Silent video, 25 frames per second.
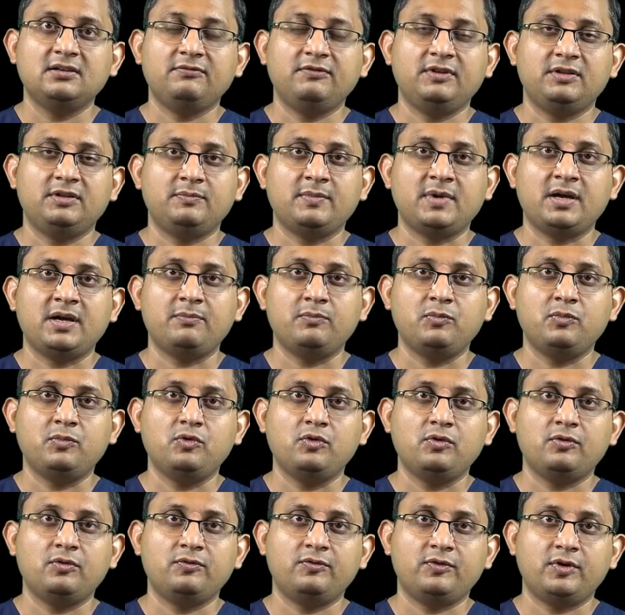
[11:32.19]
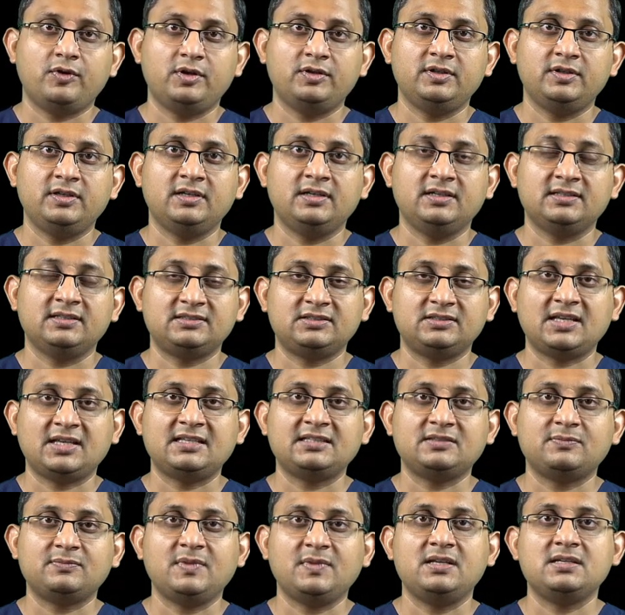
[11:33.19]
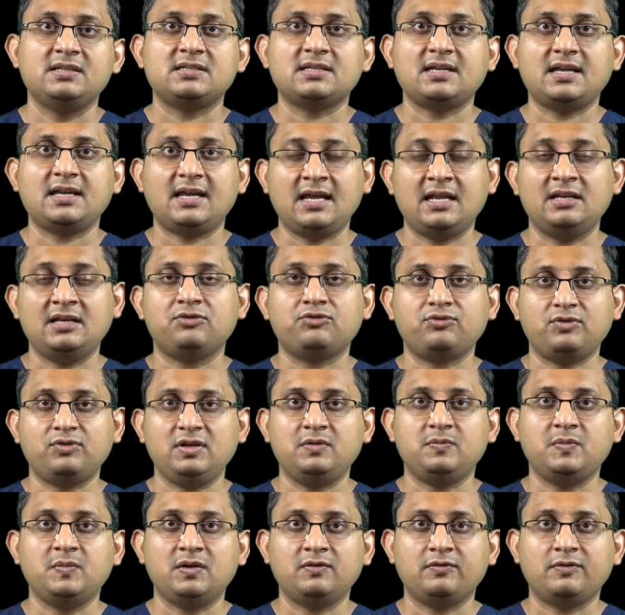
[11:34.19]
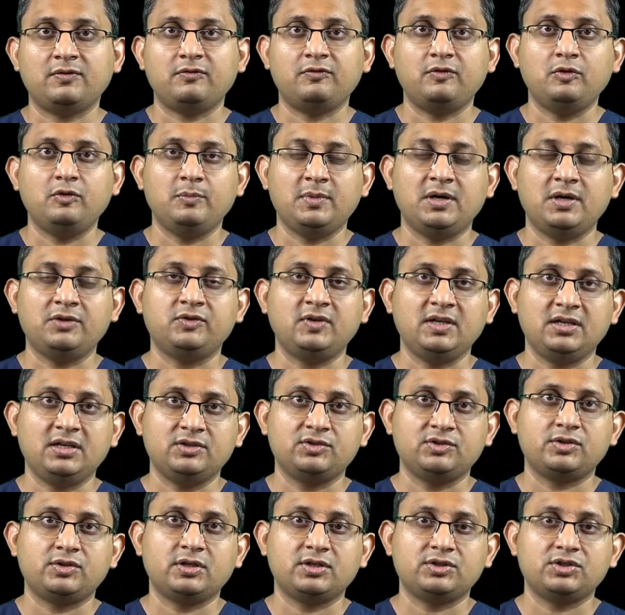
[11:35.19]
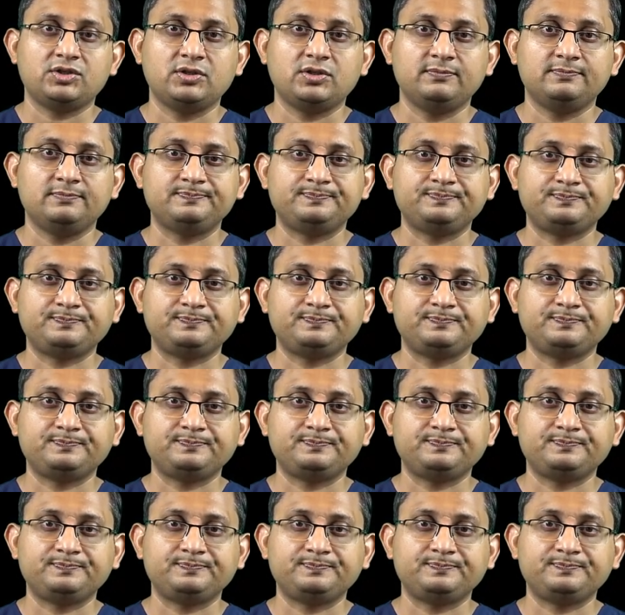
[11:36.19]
with my more further assessment and treatment for full mouth reconstruction.